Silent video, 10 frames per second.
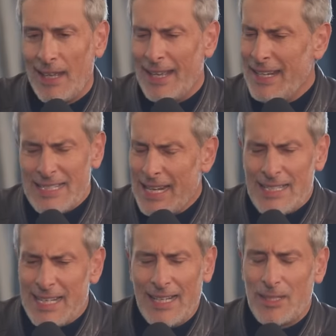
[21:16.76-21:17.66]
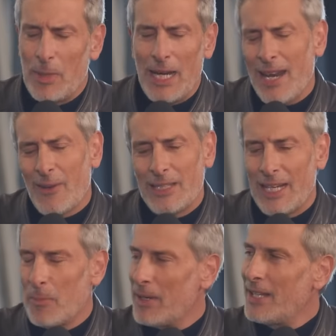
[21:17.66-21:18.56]
and he sent it to me, and I looked
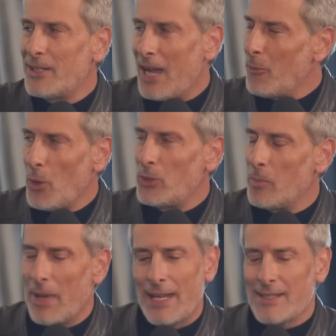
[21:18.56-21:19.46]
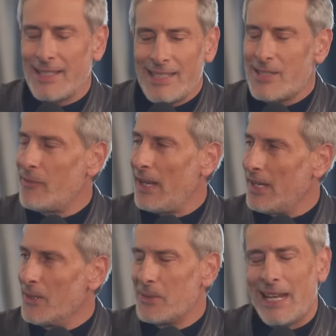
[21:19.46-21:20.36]
it up, and I wrote him back. I said, this is fake
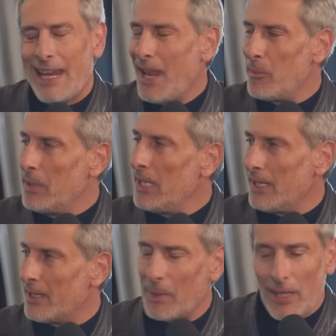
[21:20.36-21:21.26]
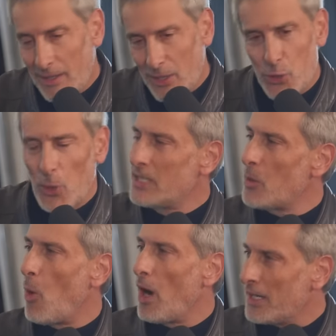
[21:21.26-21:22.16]
news. It can't be. I mean, yeah, they're shooting
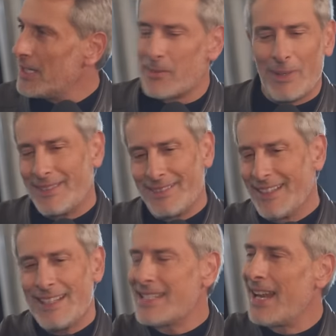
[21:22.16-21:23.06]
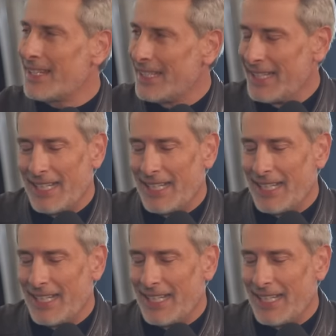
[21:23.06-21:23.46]
some rockets, but it's not,